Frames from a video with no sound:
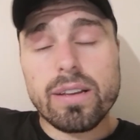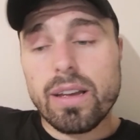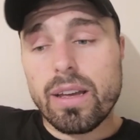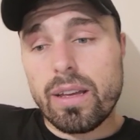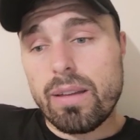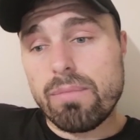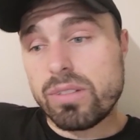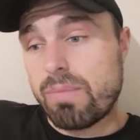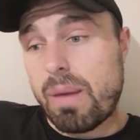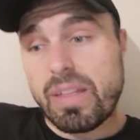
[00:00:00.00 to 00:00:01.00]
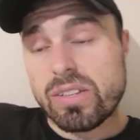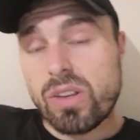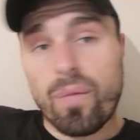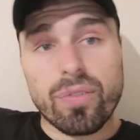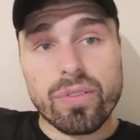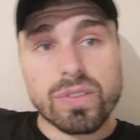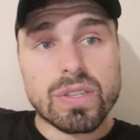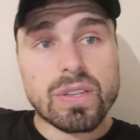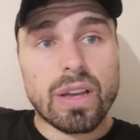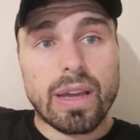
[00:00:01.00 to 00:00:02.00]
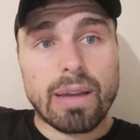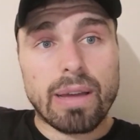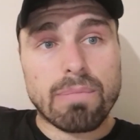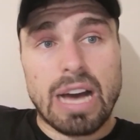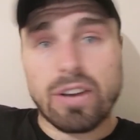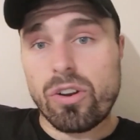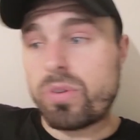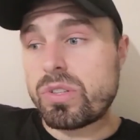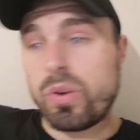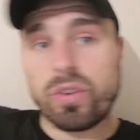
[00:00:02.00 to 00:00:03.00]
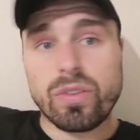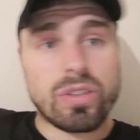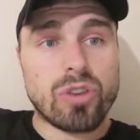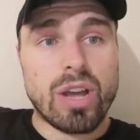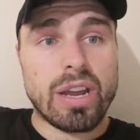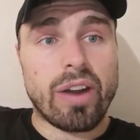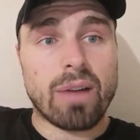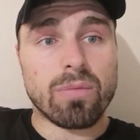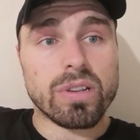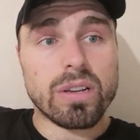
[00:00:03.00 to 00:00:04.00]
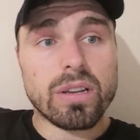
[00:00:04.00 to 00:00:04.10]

But maybe that's confidence. I don't know what's going on the training ground.